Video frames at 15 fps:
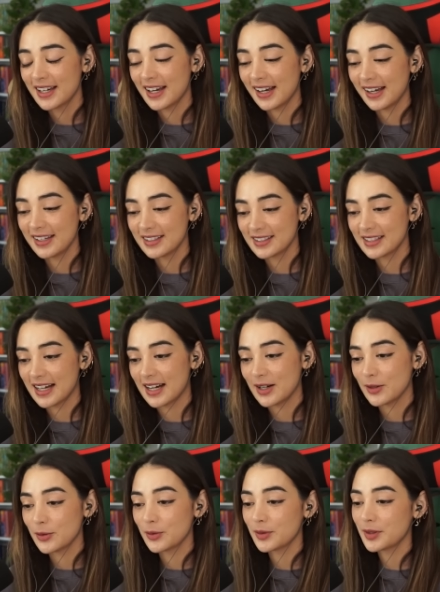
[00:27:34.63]
and
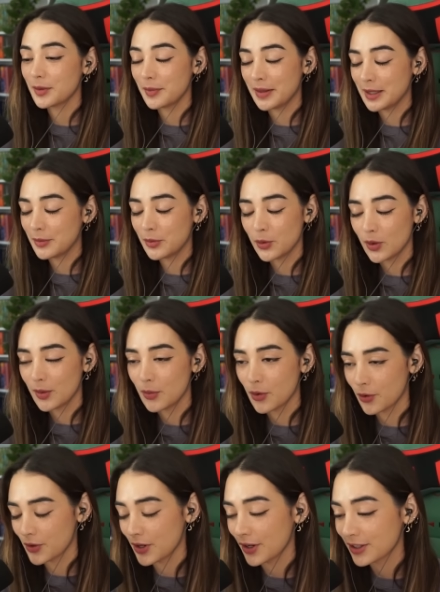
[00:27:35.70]
now the people are
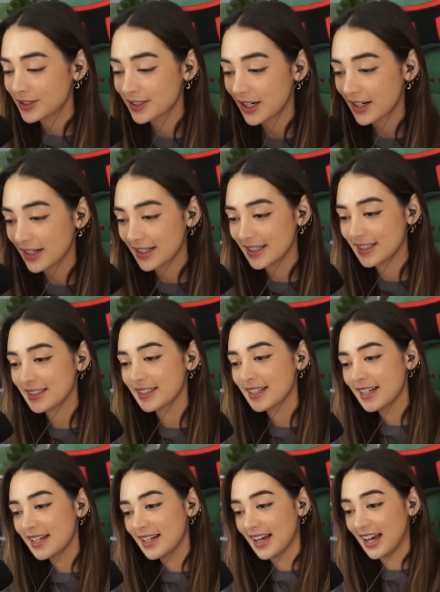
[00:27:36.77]
more on her side.
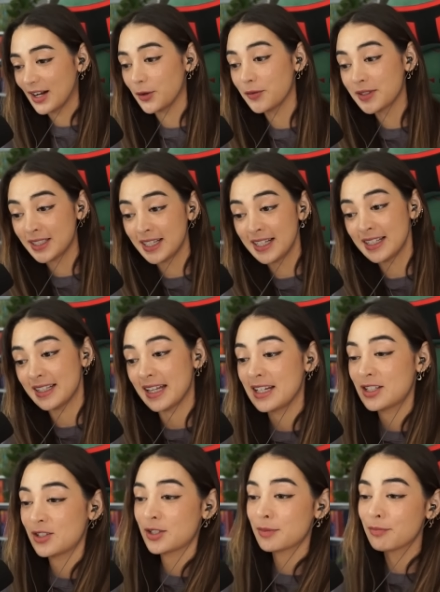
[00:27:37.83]
And obviously, they
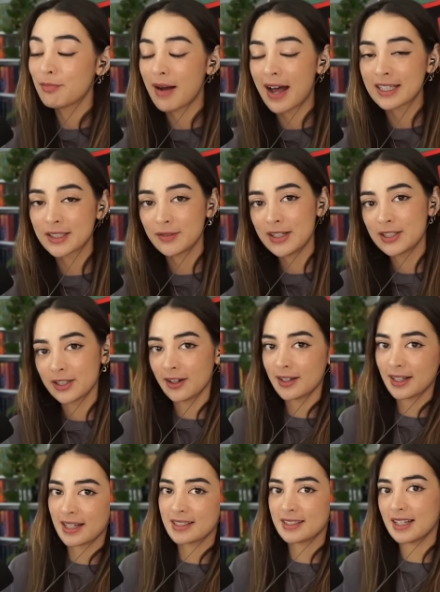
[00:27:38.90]
just massively turned
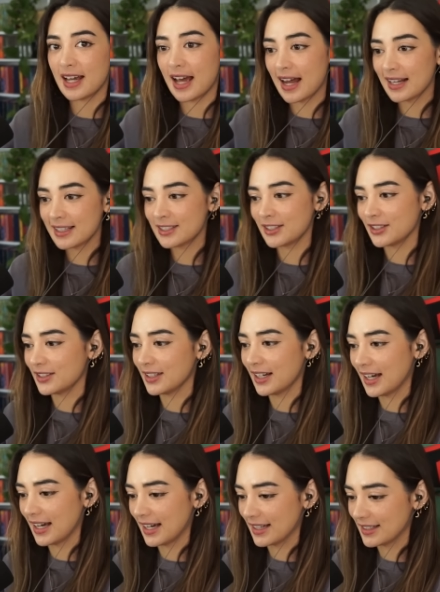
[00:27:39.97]
against Alicent
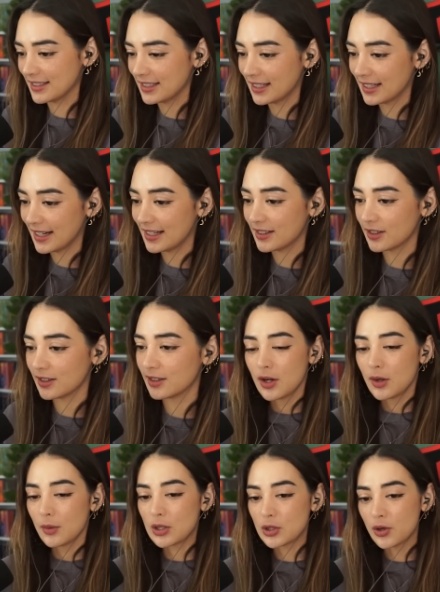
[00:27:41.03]
and Helaena,
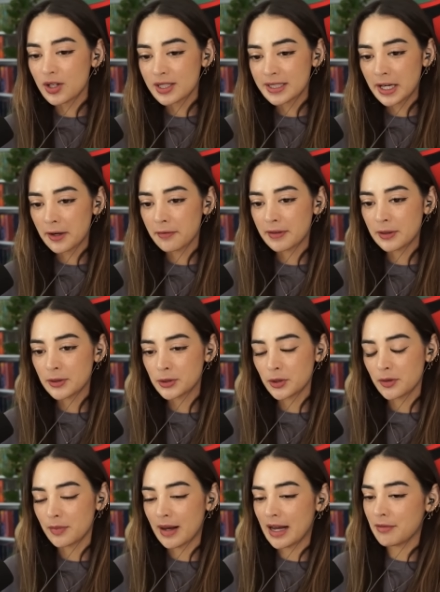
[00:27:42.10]
which honestly I feel
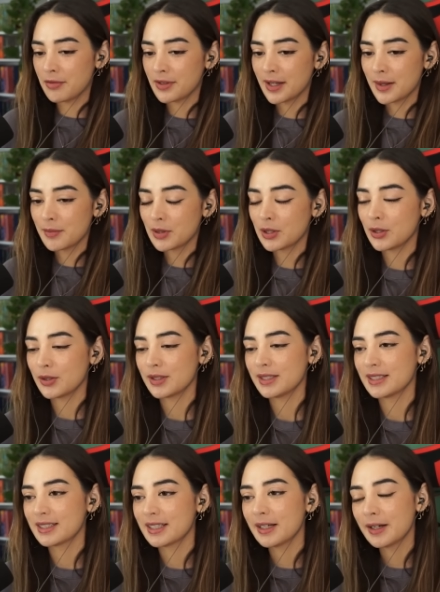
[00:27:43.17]
sort of bad for them because